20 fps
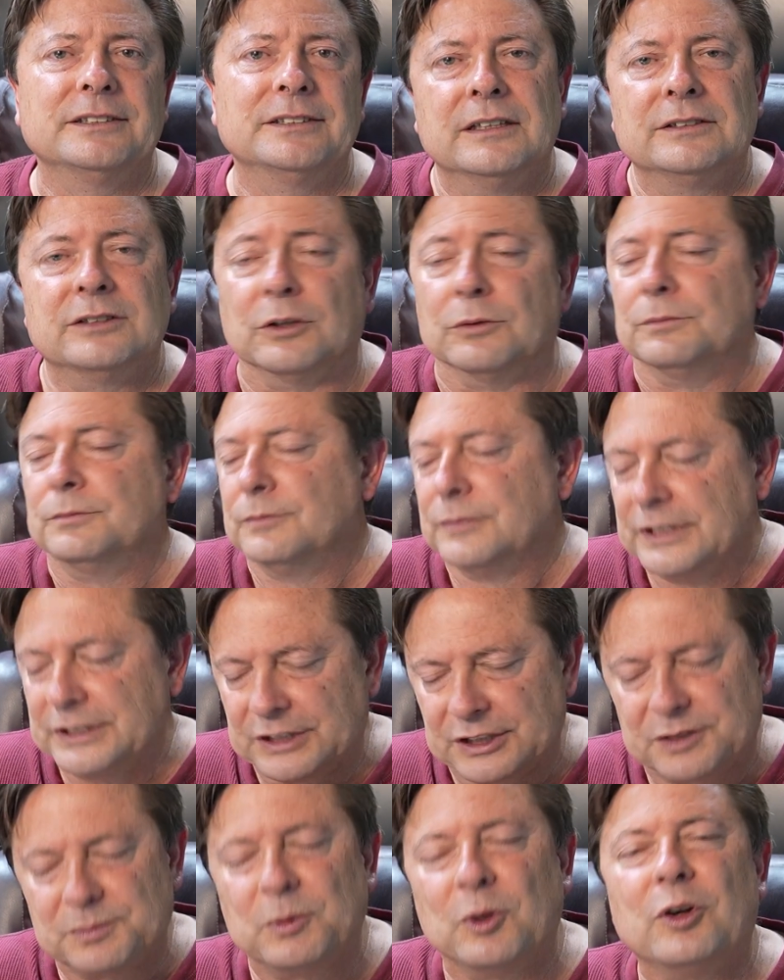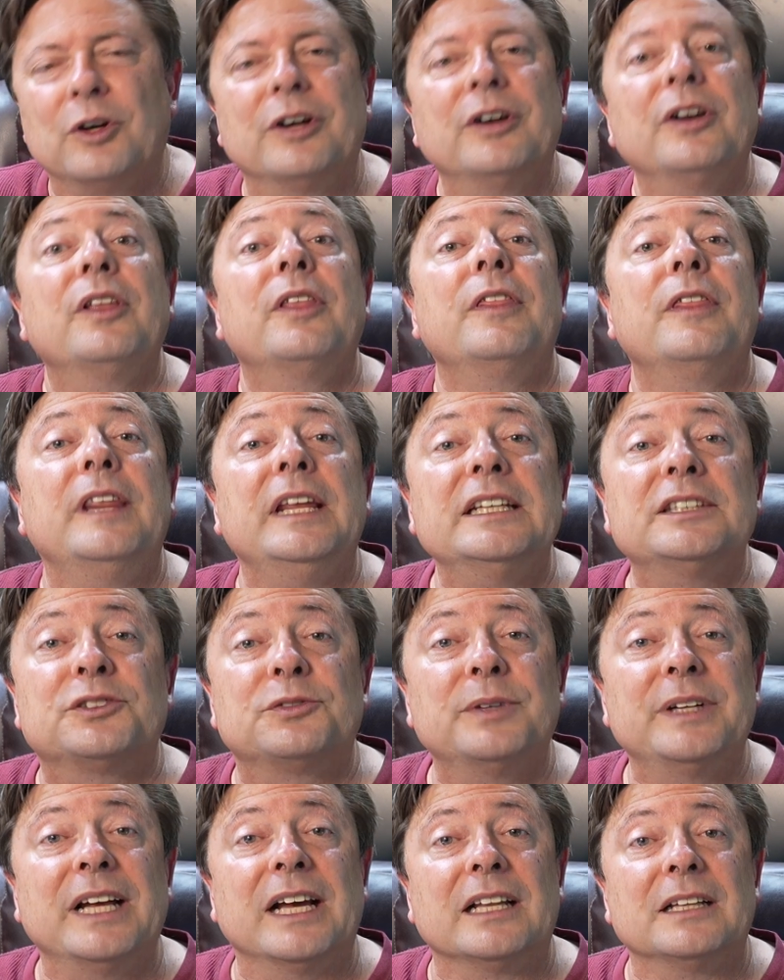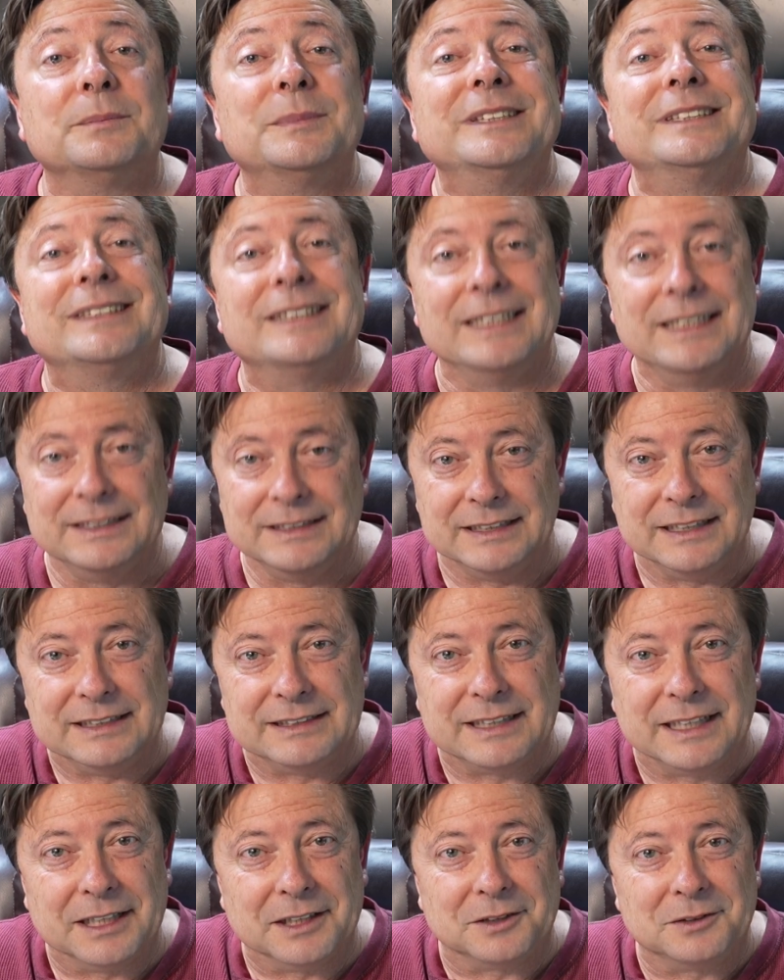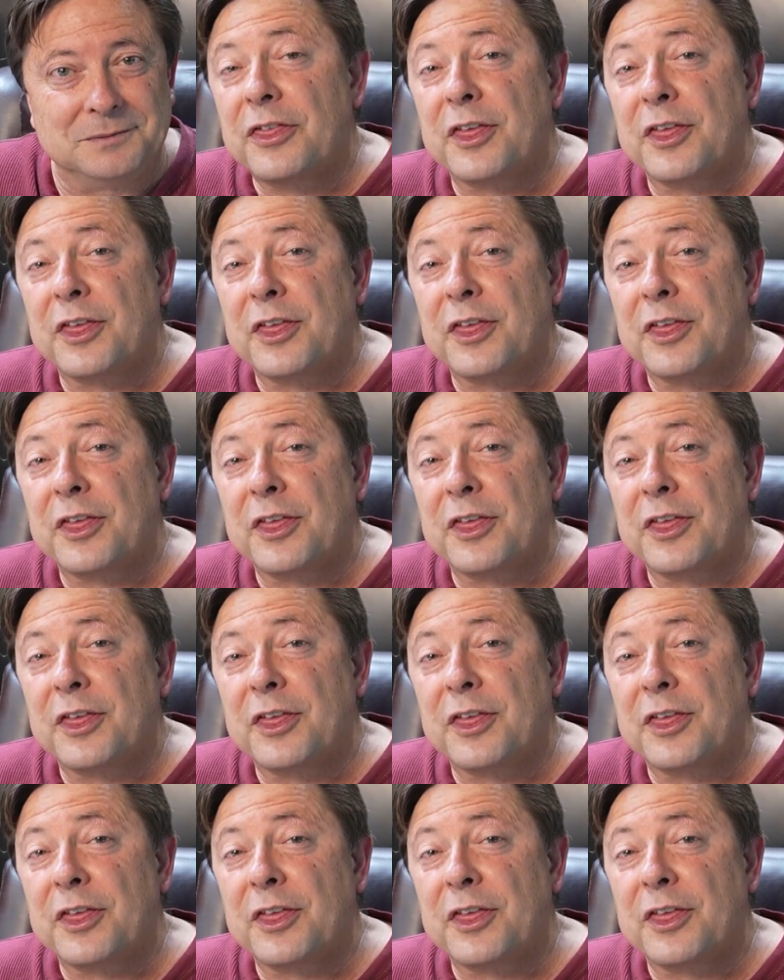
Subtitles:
So let's explore these 3 elements in detail.